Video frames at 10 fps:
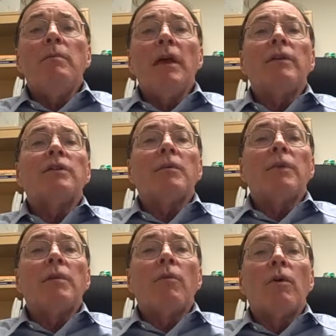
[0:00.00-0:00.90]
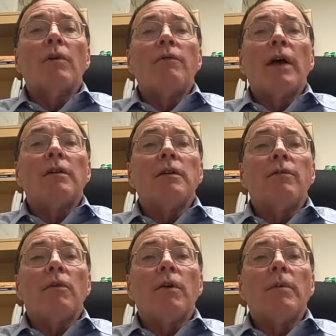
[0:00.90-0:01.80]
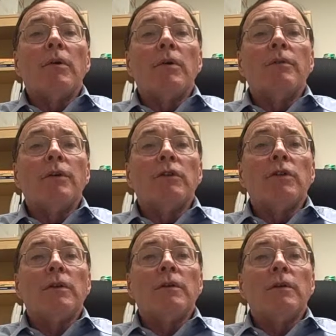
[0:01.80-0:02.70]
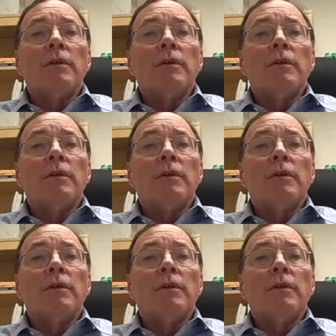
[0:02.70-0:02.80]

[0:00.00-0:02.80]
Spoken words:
make something more effective or more efficient?